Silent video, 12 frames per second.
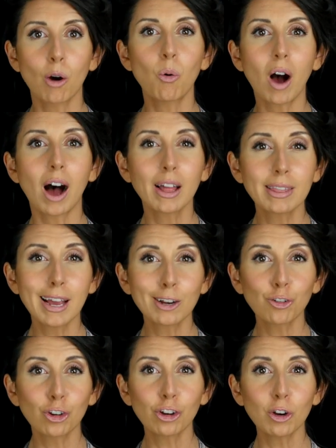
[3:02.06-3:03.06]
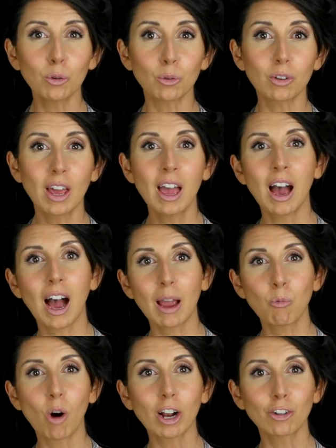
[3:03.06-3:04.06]
Though on that shoot,
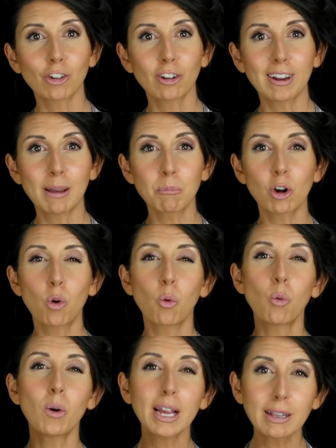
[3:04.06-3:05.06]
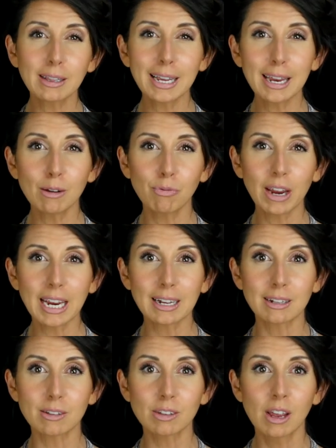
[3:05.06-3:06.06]
I watched him quickly
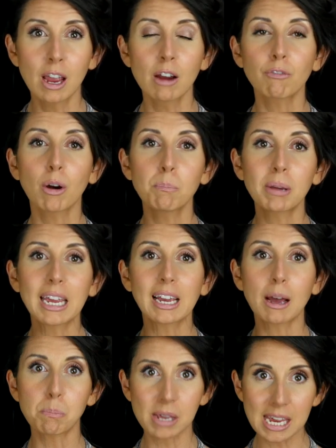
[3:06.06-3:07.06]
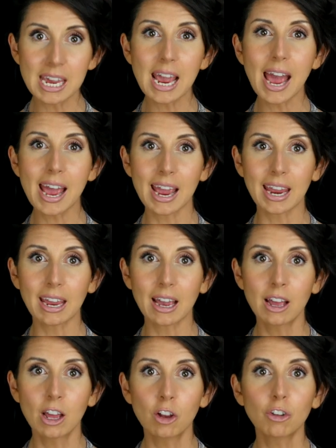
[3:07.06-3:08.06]
advance from being a P
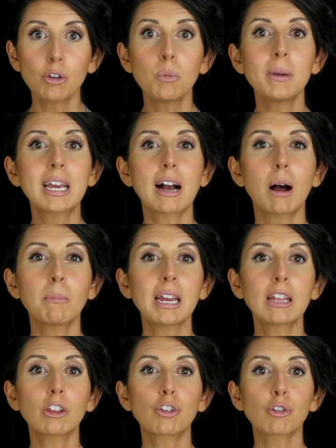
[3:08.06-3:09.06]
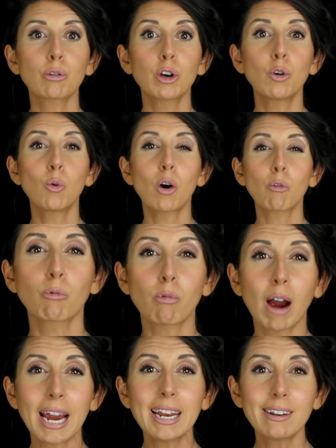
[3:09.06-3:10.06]
A to becoming the true
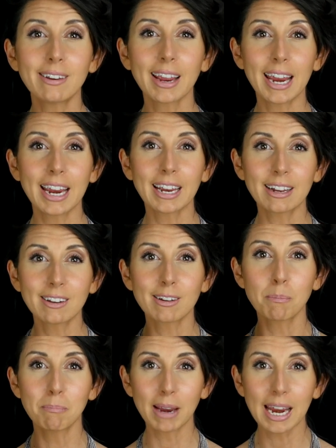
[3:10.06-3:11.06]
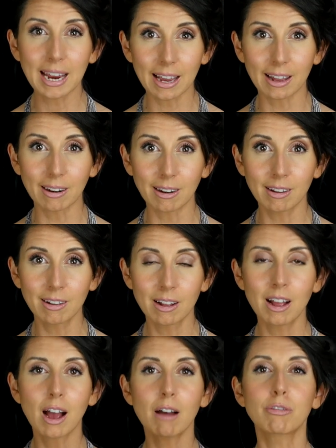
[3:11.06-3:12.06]
right-hand man
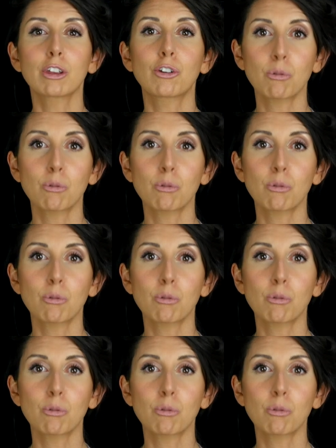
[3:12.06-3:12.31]
of the